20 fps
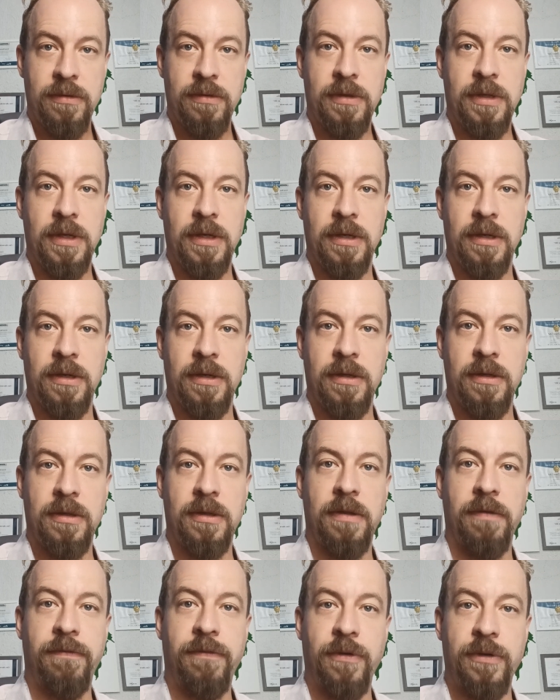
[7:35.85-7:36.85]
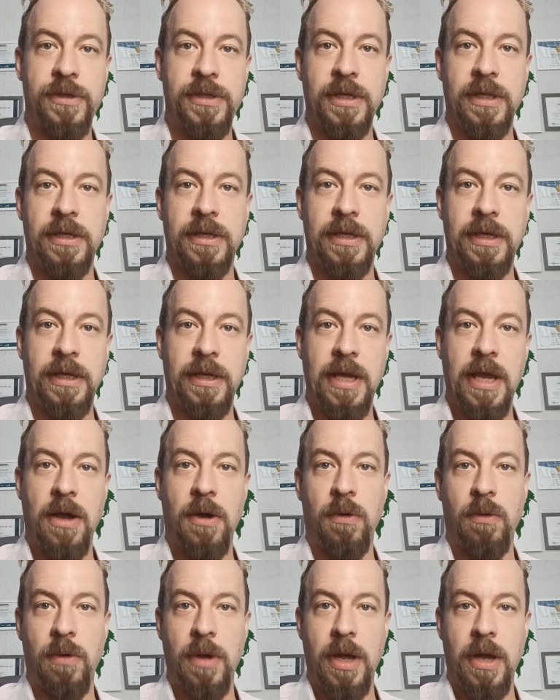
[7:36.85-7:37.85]
the fertility,
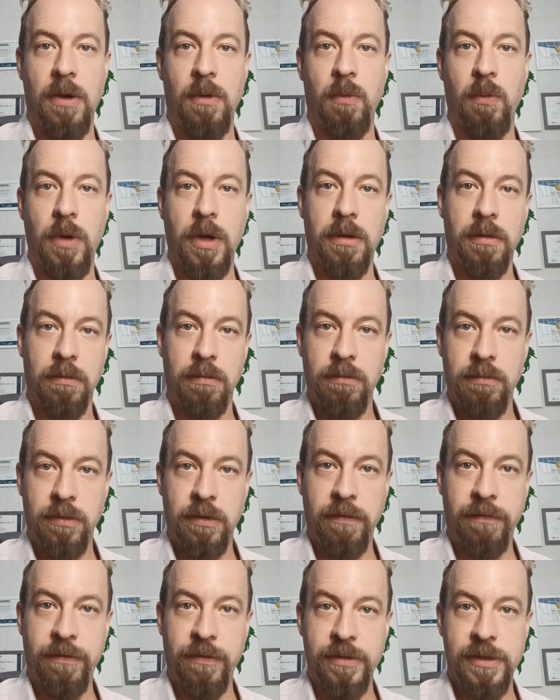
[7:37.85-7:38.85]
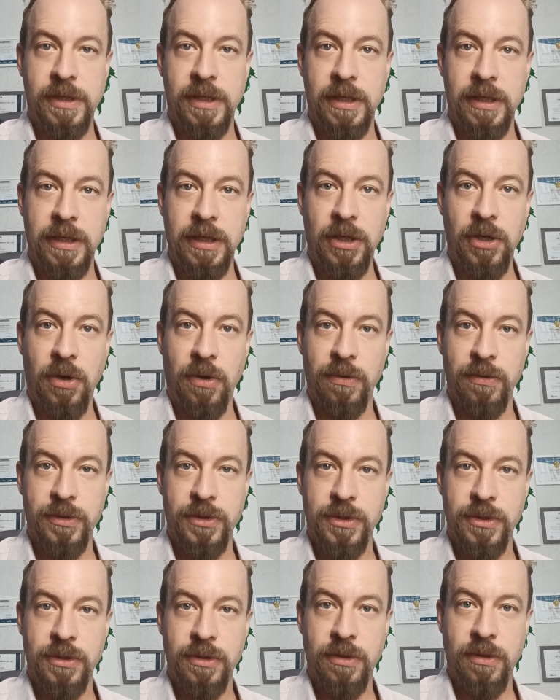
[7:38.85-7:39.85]
how well the fertility
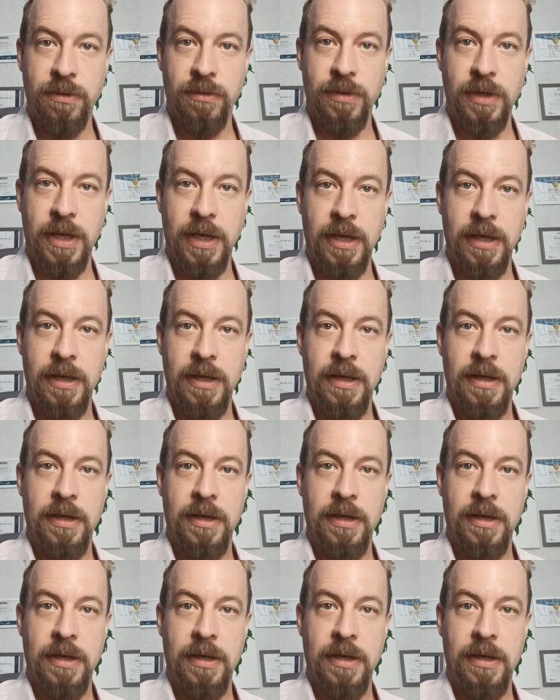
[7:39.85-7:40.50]
goes. Okay.